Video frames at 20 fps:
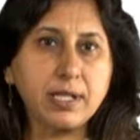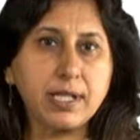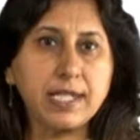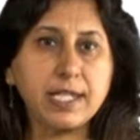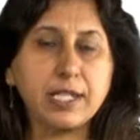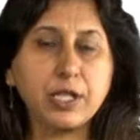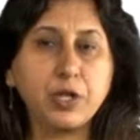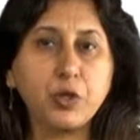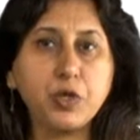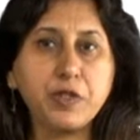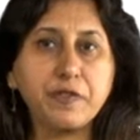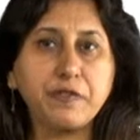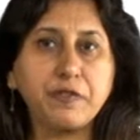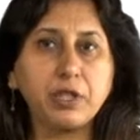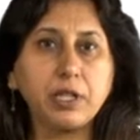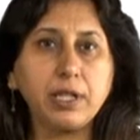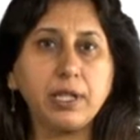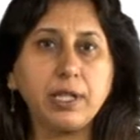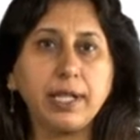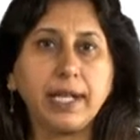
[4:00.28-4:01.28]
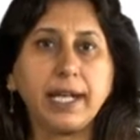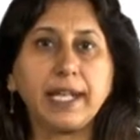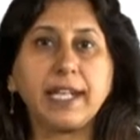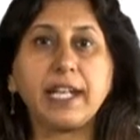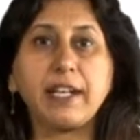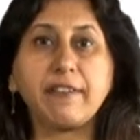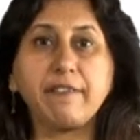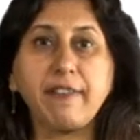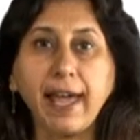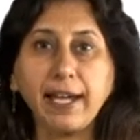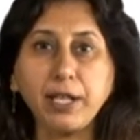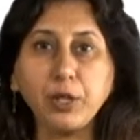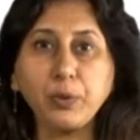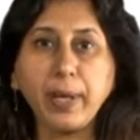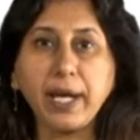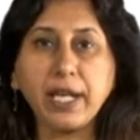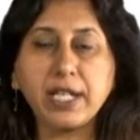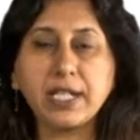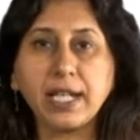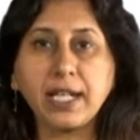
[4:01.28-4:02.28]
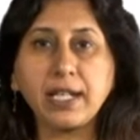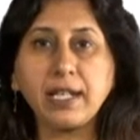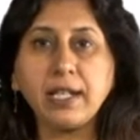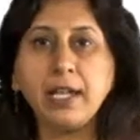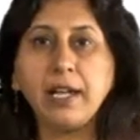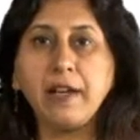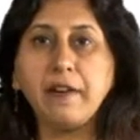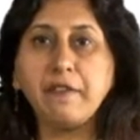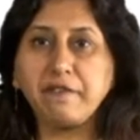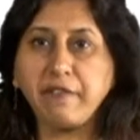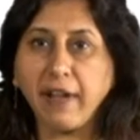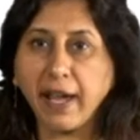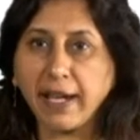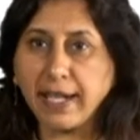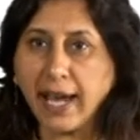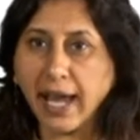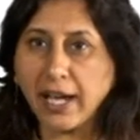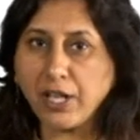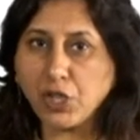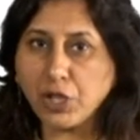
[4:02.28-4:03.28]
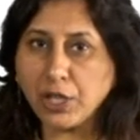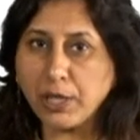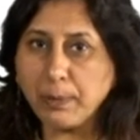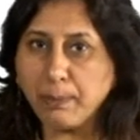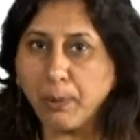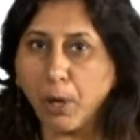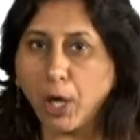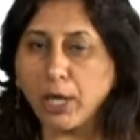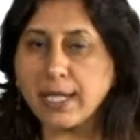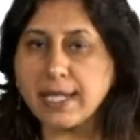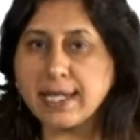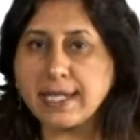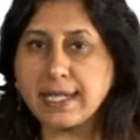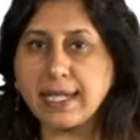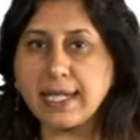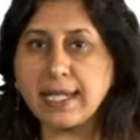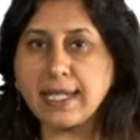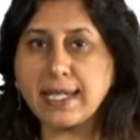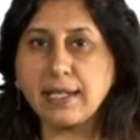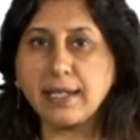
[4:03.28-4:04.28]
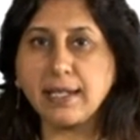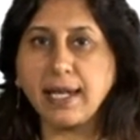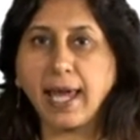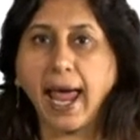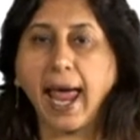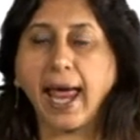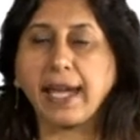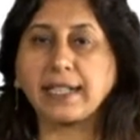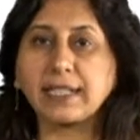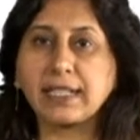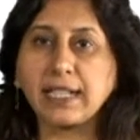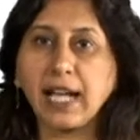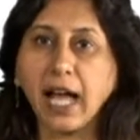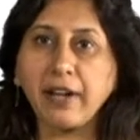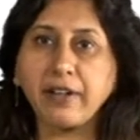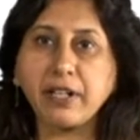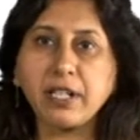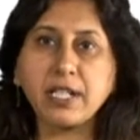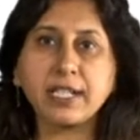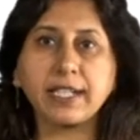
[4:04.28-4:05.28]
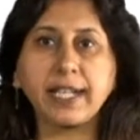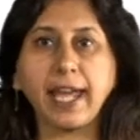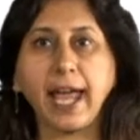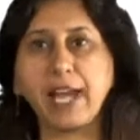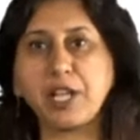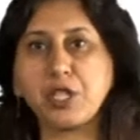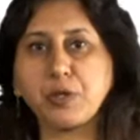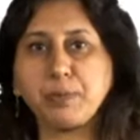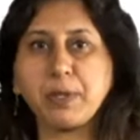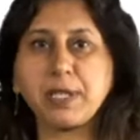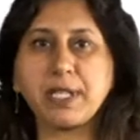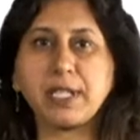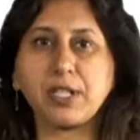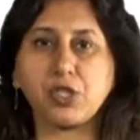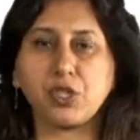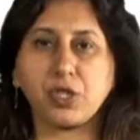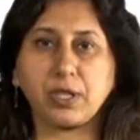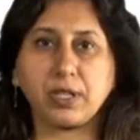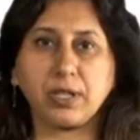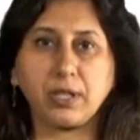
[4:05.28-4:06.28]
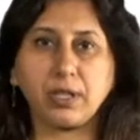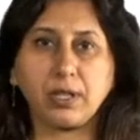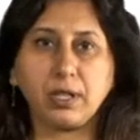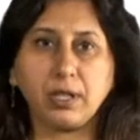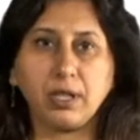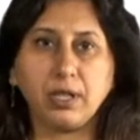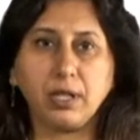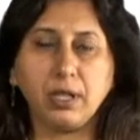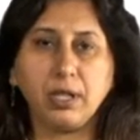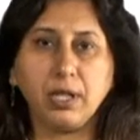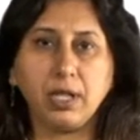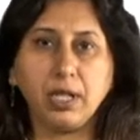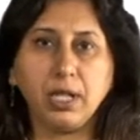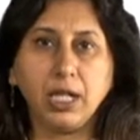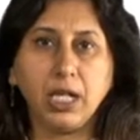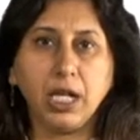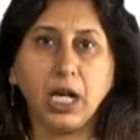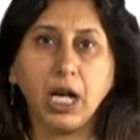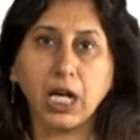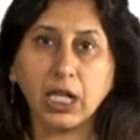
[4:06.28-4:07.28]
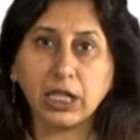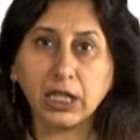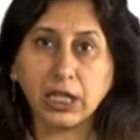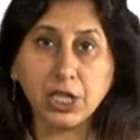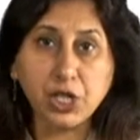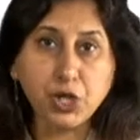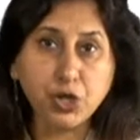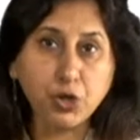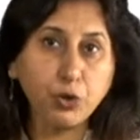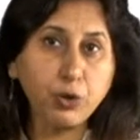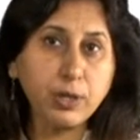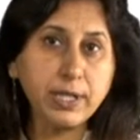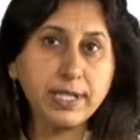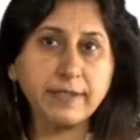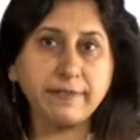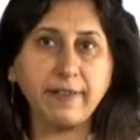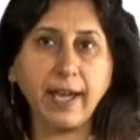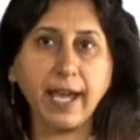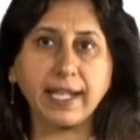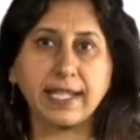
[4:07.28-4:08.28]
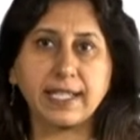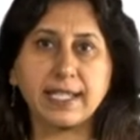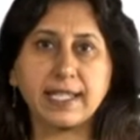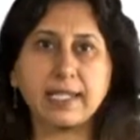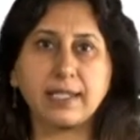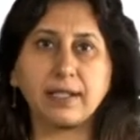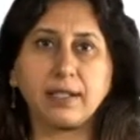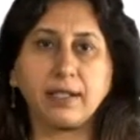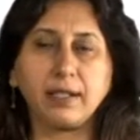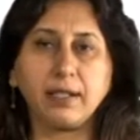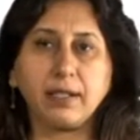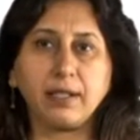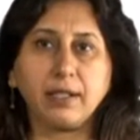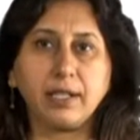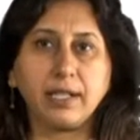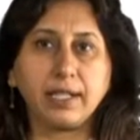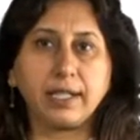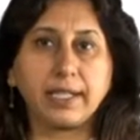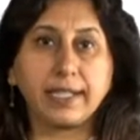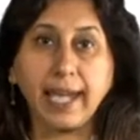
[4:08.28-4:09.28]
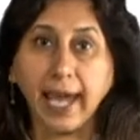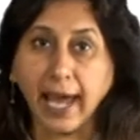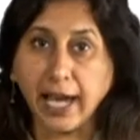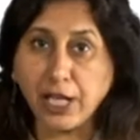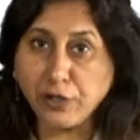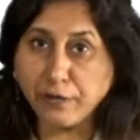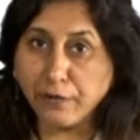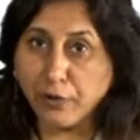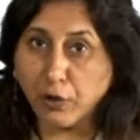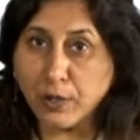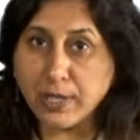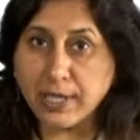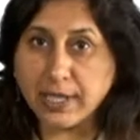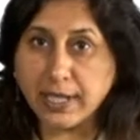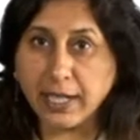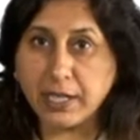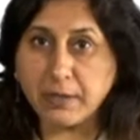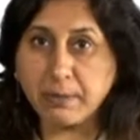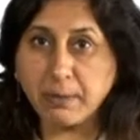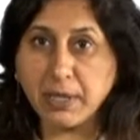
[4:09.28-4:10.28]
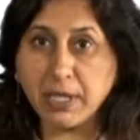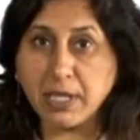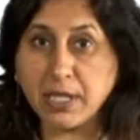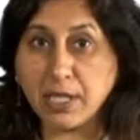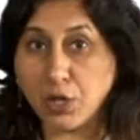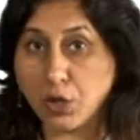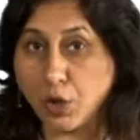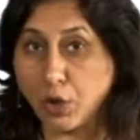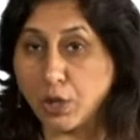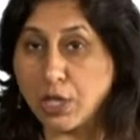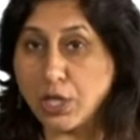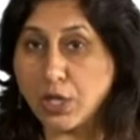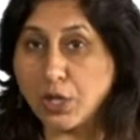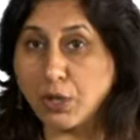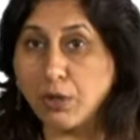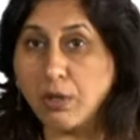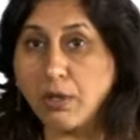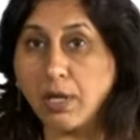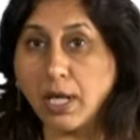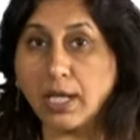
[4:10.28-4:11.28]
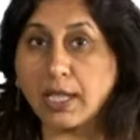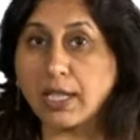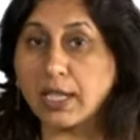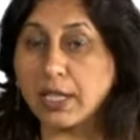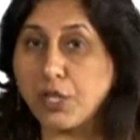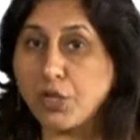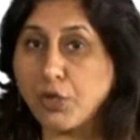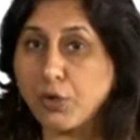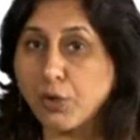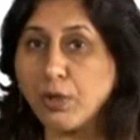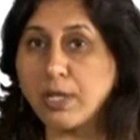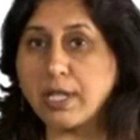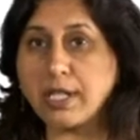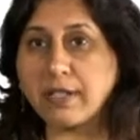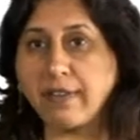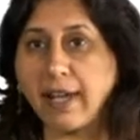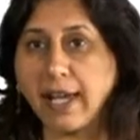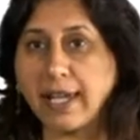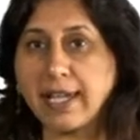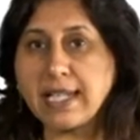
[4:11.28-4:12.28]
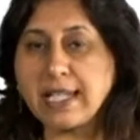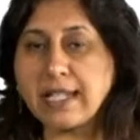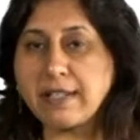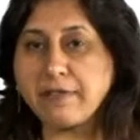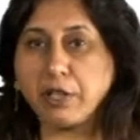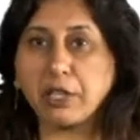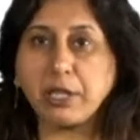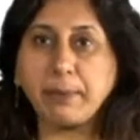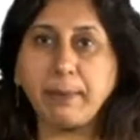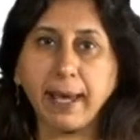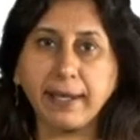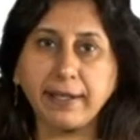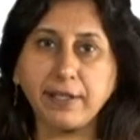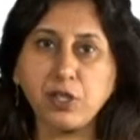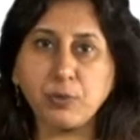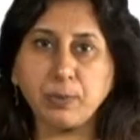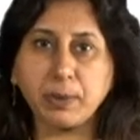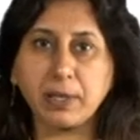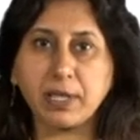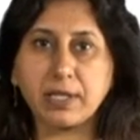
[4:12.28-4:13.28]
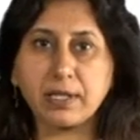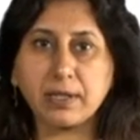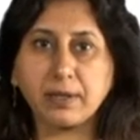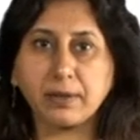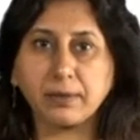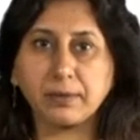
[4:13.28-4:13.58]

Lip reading: is useful in evaluating financial policies and current cash position. A control device. Cash flow statement is also a control device for the management.